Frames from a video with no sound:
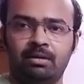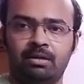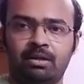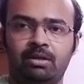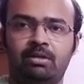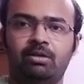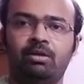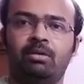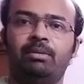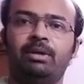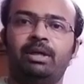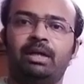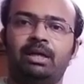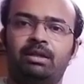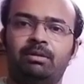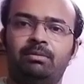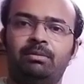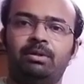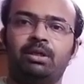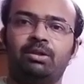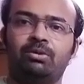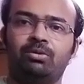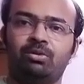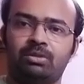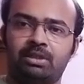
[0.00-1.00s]
Economic
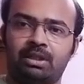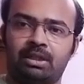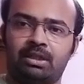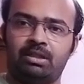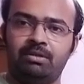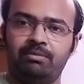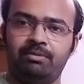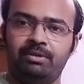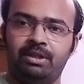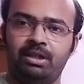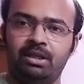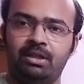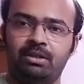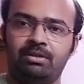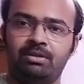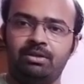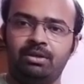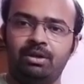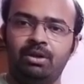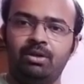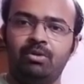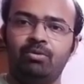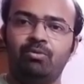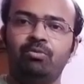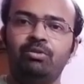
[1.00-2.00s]
activity are those activities
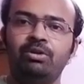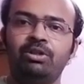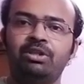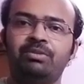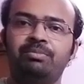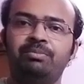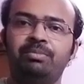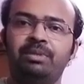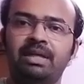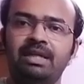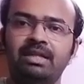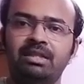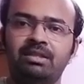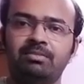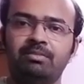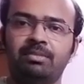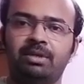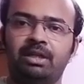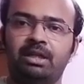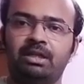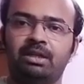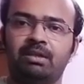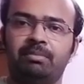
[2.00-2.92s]
which brings money.